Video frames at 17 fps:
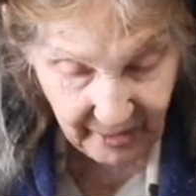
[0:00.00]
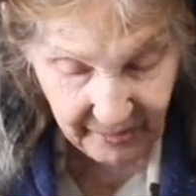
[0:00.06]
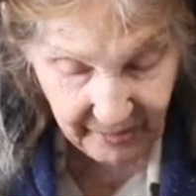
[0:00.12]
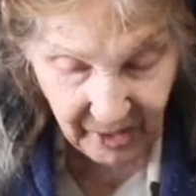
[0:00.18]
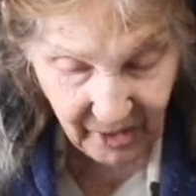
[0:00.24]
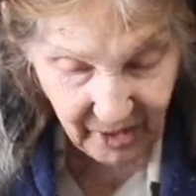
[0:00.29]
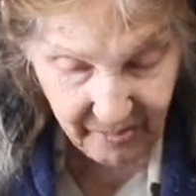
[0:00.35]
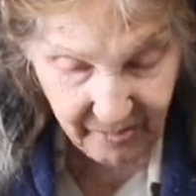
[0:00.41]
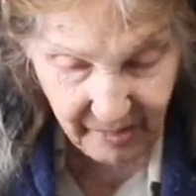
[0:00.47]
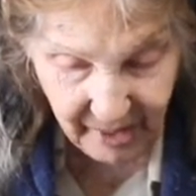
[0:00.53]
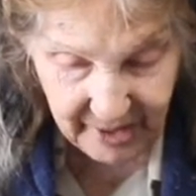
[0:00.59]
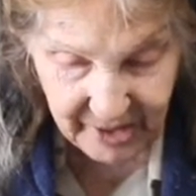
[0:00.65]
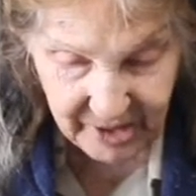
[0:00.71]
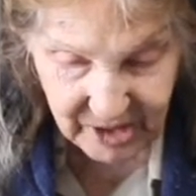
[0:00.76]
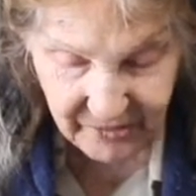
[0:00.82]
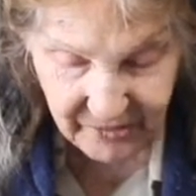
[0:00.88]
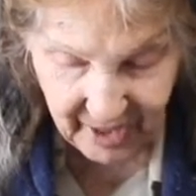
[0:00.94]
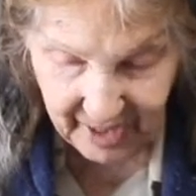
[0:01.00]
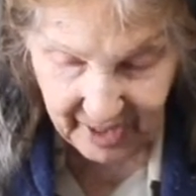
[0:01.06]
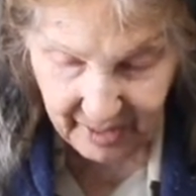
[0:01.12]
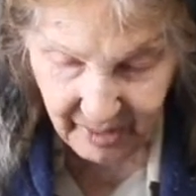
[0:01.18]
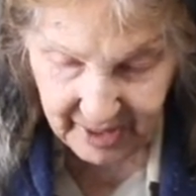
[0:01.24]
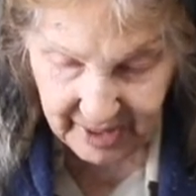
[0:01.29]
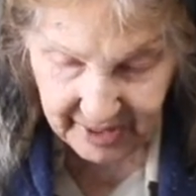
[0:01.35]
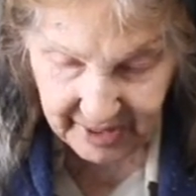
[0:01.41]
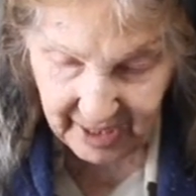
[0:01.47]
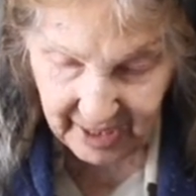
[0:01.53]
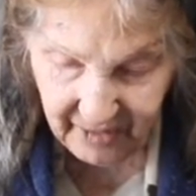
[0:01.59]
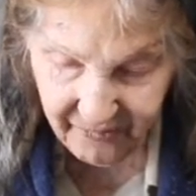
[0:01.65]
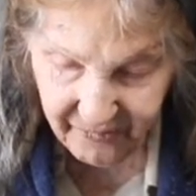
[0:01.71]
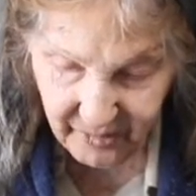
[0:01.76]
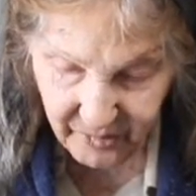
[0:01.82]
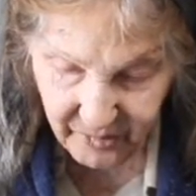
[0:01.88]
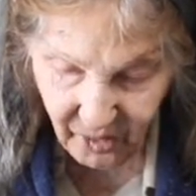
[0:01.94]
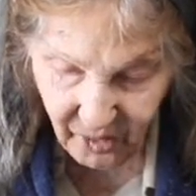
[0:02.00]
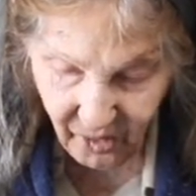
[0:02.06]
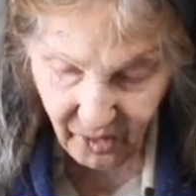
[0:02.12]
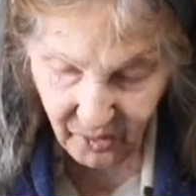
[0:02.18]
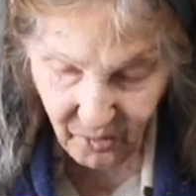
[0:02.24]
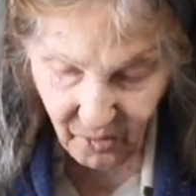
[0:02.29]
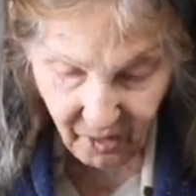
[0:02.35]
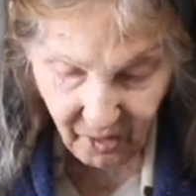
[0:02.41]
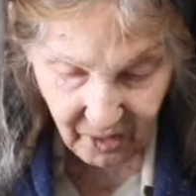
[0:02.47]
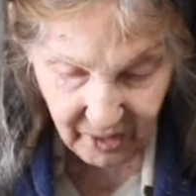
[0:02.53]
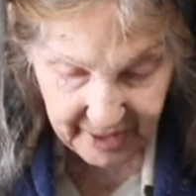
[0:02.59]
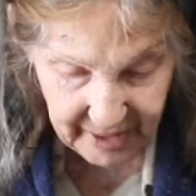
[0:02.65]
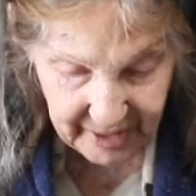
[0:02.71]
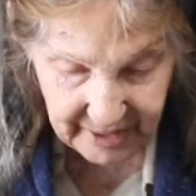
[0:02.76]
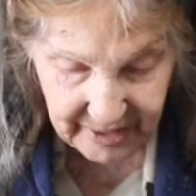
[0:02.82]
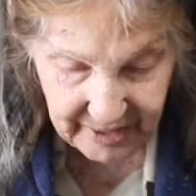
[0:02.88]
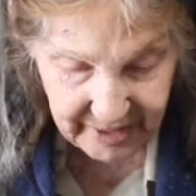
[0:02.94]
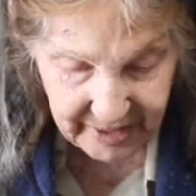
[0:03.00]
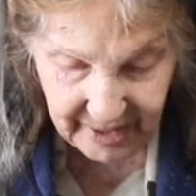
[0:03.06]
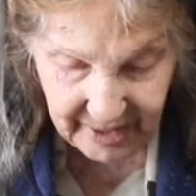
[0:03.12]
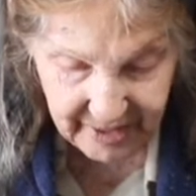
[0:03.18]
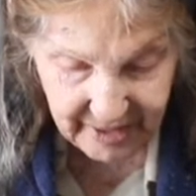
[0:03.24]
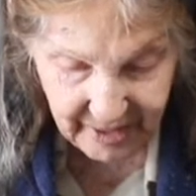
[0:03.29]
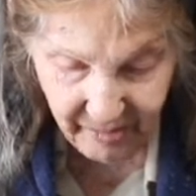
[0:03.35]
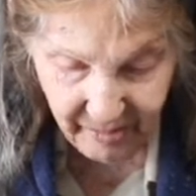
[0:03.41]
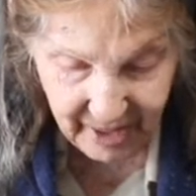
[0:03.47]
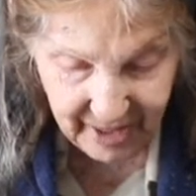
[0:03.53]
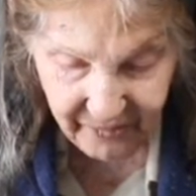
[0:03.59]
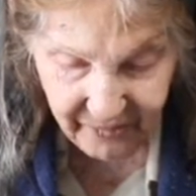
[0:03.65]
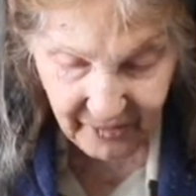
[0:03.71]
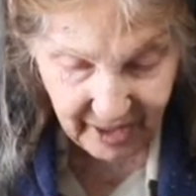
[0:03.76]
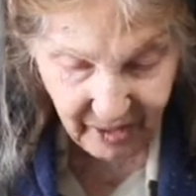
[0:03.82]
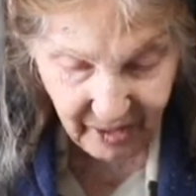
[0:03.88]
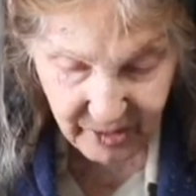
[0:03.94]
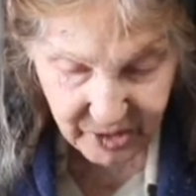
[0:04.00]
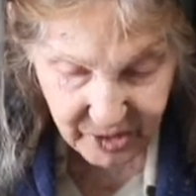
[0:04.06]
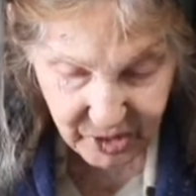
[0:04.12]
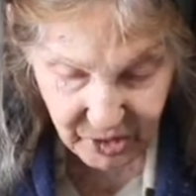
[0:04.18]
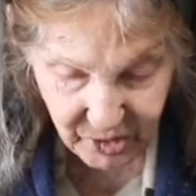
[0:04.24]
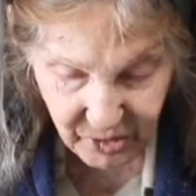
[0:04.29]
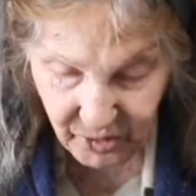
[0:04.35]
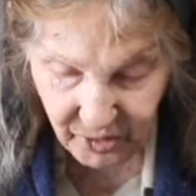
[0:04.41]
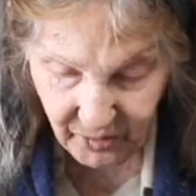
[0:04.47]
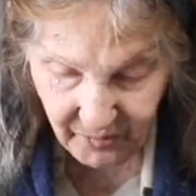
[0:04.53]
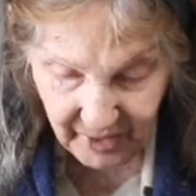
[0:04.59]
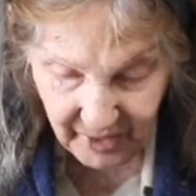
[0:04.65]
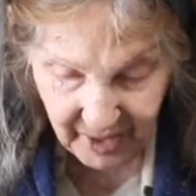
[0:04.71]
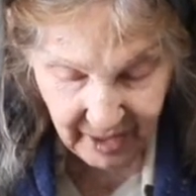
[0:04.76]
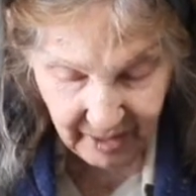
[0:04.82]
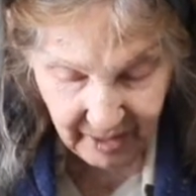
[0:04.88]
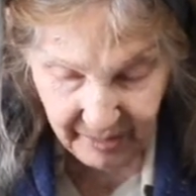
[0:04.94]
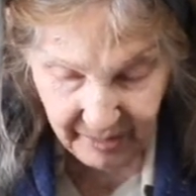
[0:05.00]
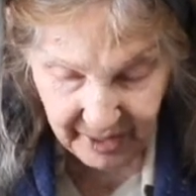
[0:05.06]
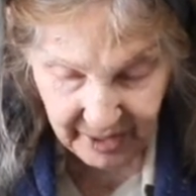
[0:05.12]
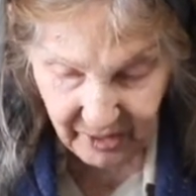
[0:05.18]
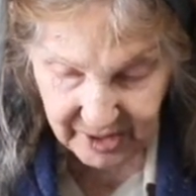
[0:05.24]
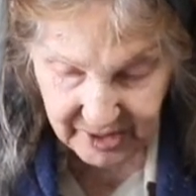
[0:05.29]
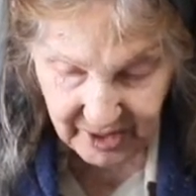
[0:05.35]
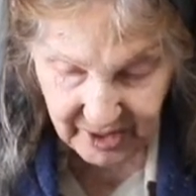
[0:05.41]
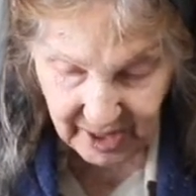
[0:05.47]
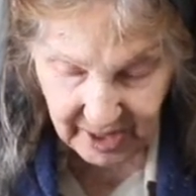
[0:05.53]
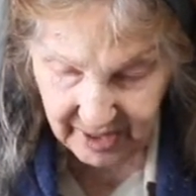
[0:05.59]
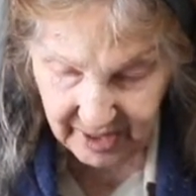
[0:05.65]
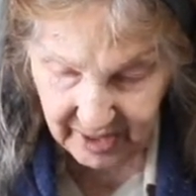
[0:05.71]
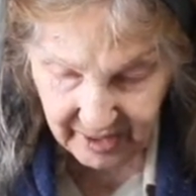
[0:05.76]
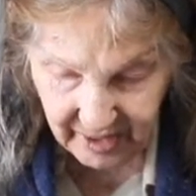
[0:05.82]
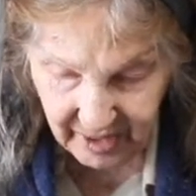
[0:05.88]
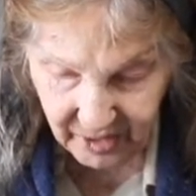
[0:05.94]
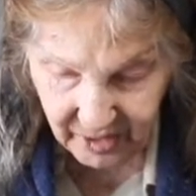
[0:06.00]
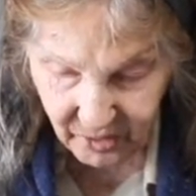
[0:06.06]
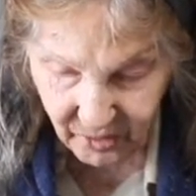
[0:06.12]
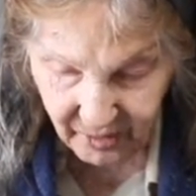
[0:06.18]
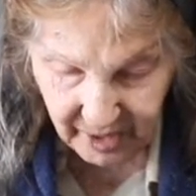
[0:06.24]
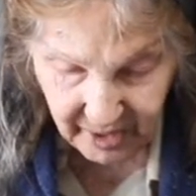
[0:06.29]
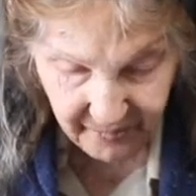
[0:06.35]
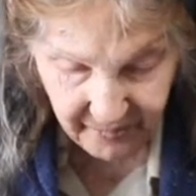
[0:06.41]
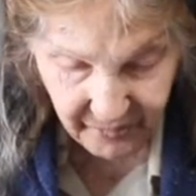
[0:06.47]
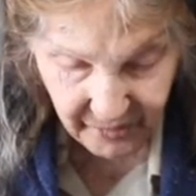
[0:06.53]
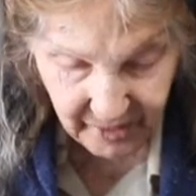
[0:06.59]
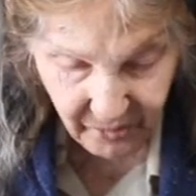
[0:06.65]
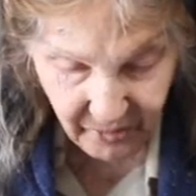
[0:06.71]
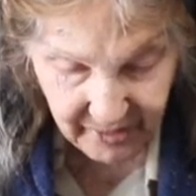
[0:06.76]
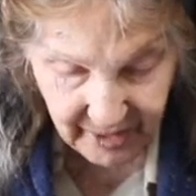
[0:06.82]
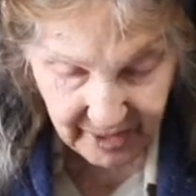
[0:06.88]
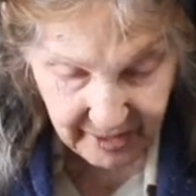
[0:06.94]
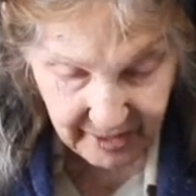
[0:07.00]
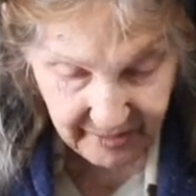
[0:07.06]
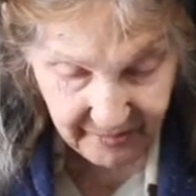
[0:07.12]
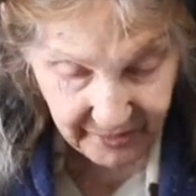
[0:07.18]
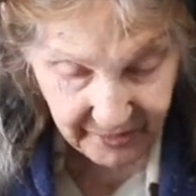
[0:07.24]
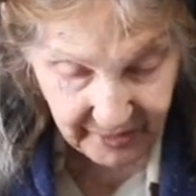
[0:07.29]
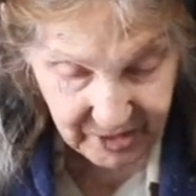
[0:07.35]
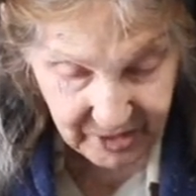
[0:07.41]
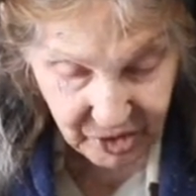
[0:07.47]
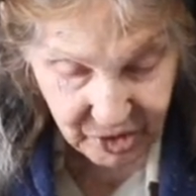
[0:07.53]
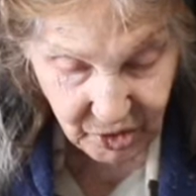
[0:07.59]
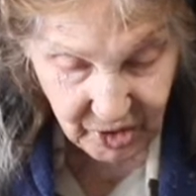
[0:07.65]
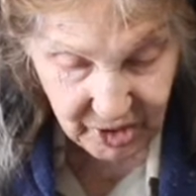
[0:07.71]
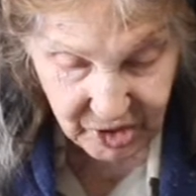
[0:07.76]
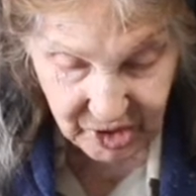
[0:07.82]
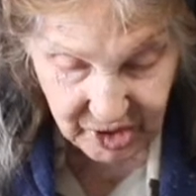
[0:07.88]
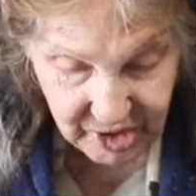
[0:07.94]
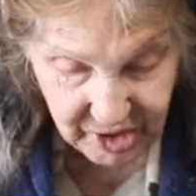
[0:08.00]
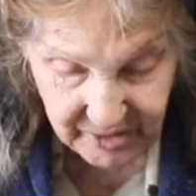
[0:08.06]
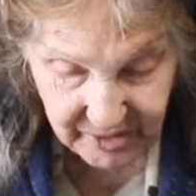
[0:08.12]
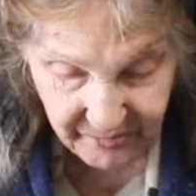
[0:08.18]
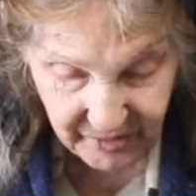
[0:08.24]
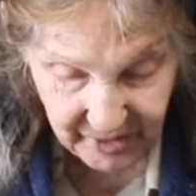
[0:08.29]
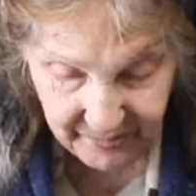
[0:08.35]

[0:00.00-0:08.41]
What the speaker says: Her mother's family came from Cornwall, England on the Mayflower too, because they didn't agree with the church's